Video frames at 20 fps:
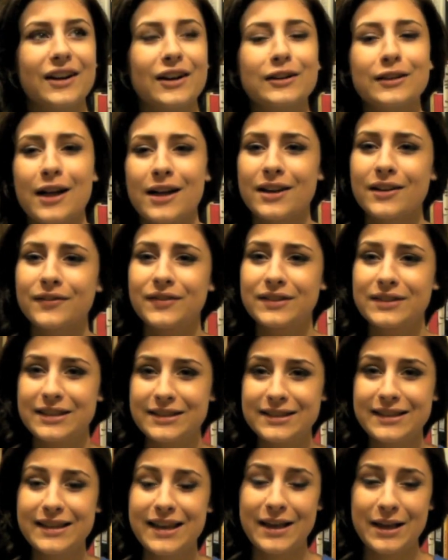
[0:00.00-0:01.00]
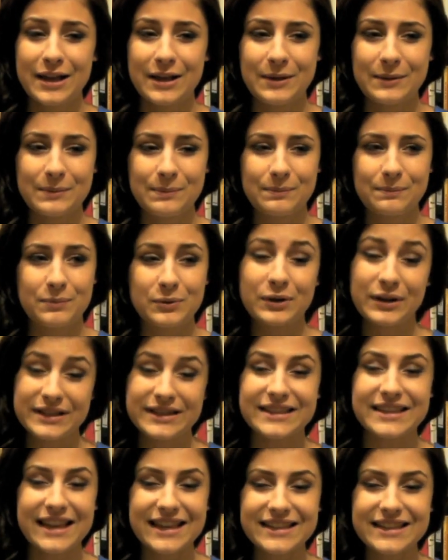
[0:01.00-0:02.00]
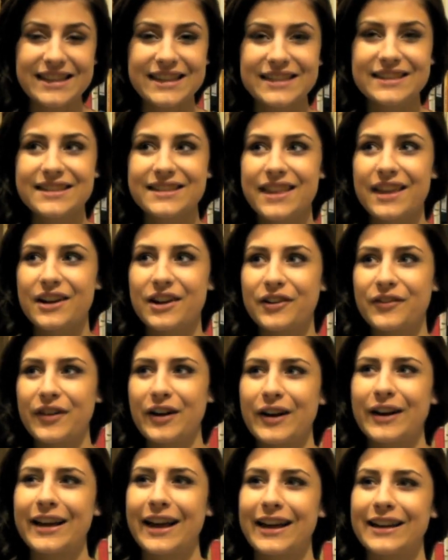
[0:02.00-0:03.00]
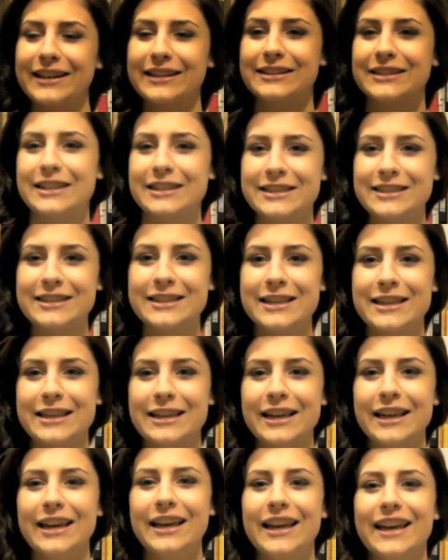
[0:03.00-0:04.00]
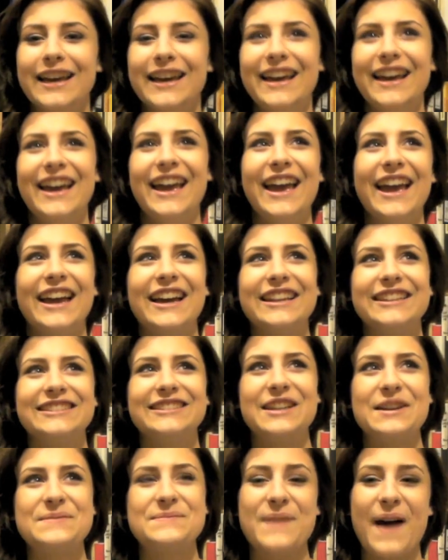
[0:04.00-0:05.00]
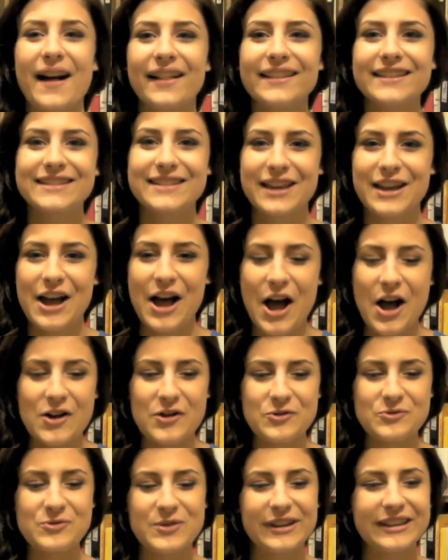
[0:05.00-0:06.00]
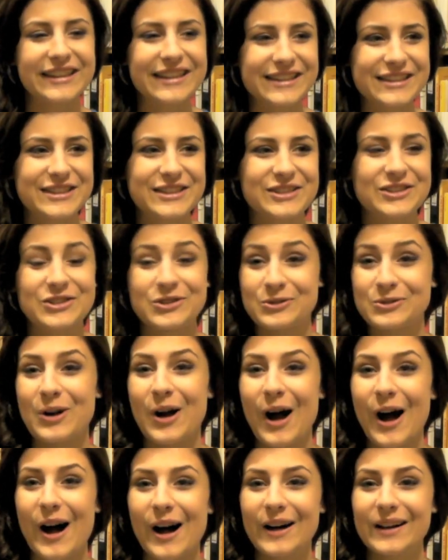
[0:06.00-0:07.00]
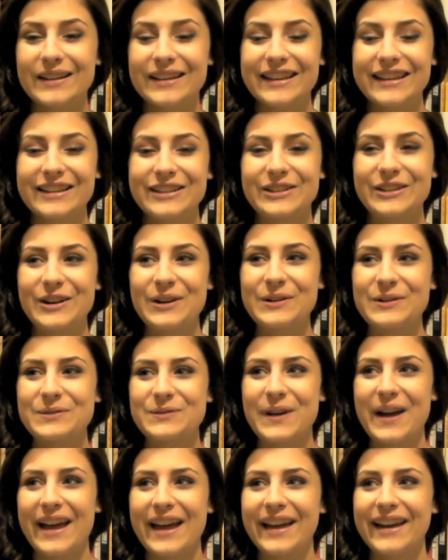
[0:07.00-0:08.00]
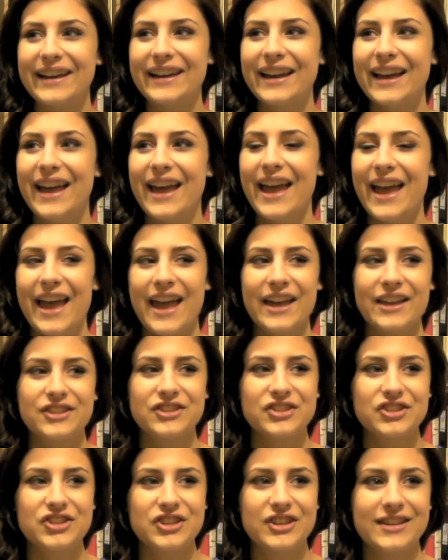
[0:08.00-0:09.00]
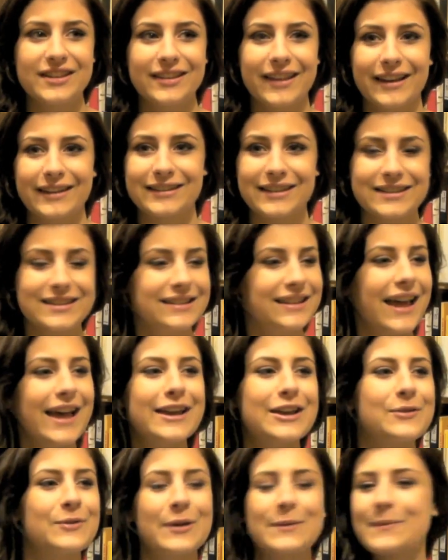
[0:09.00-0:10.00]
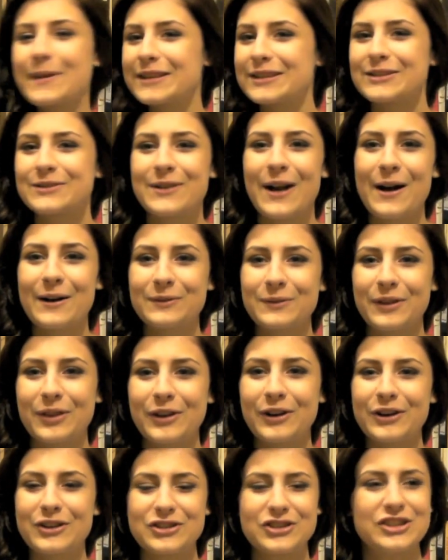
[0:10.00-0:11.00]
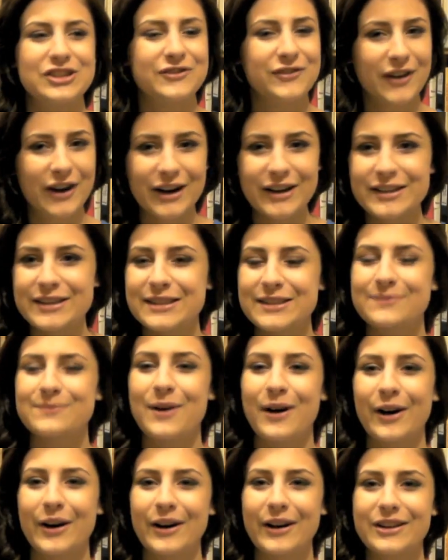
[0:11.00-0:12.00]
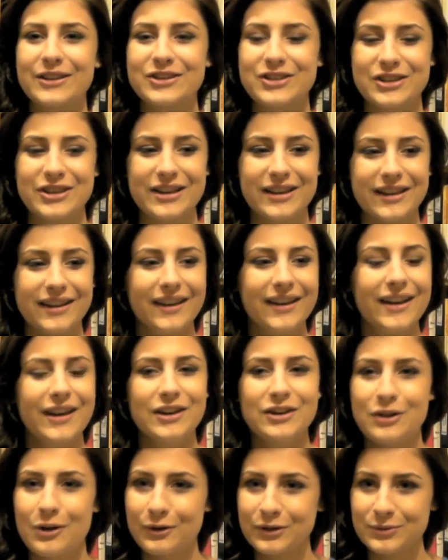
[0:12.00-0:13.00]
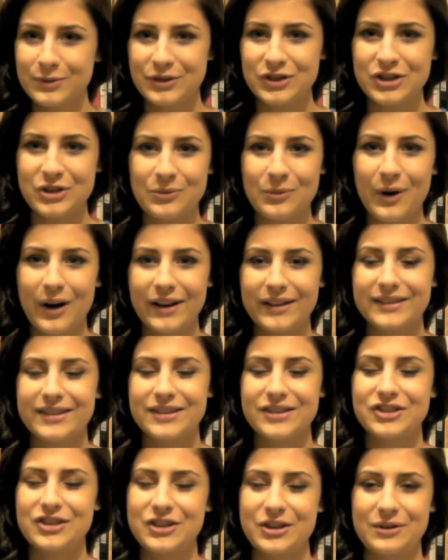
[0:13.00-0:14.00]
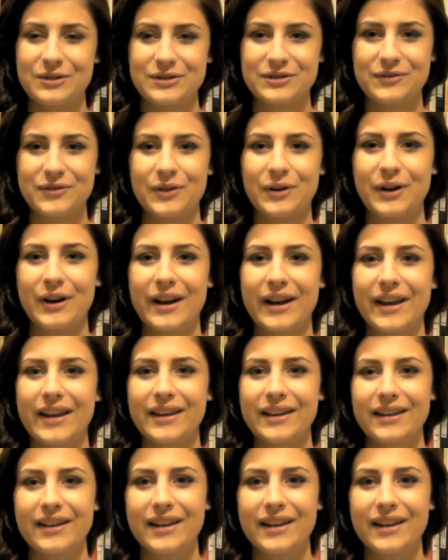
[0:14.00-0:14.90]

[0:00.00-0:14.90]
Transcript: There are a lot of Disney princesses that are very kind of ditzy and Belle is really strong in her own way and she like doesn't let anyone mess around with her and she's very smart and she knows what she wants and she goes for it.